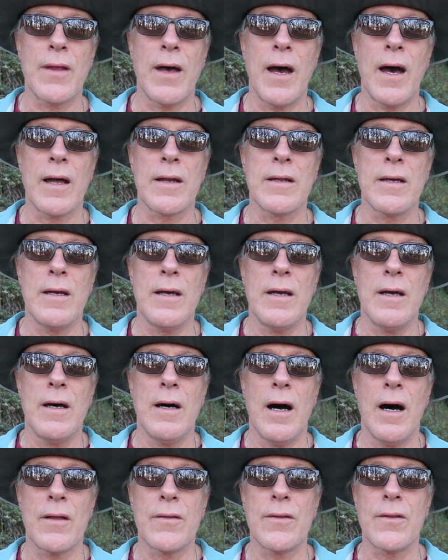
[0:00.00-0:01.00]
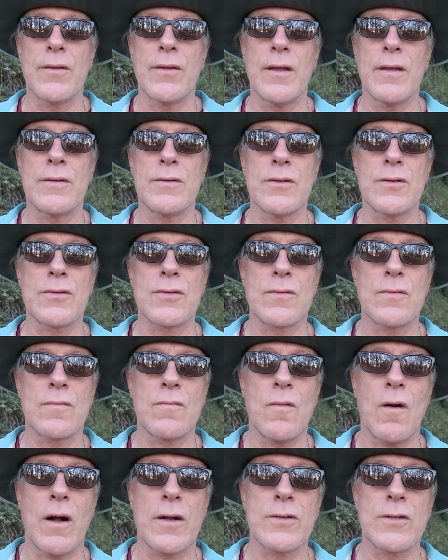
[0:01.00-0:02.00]
that other than just
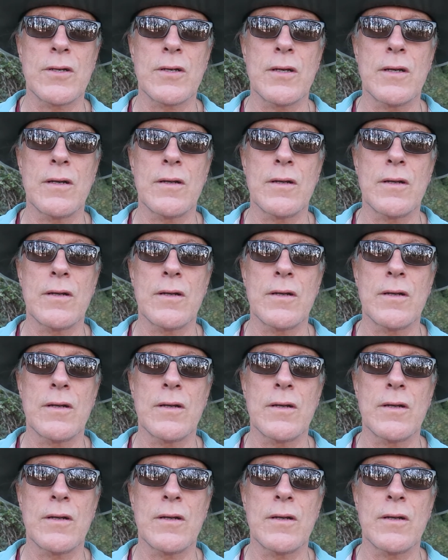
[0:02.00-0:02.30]
watch,